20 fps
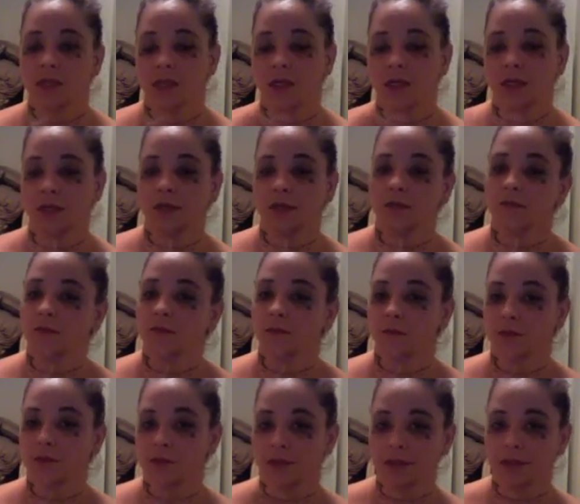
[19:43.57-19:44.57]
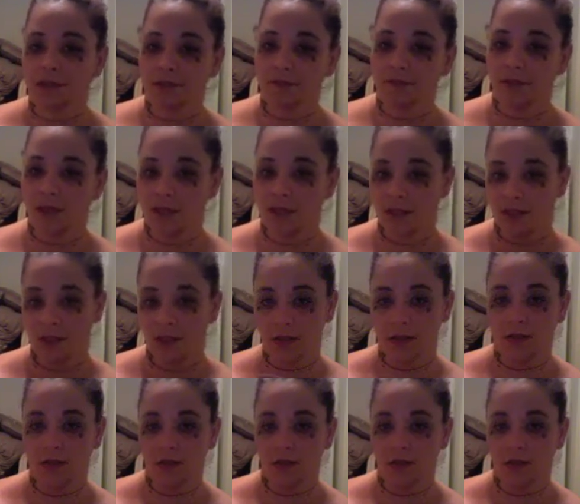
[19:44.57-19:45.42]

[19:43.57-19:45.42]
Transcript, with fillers: and we will start to mend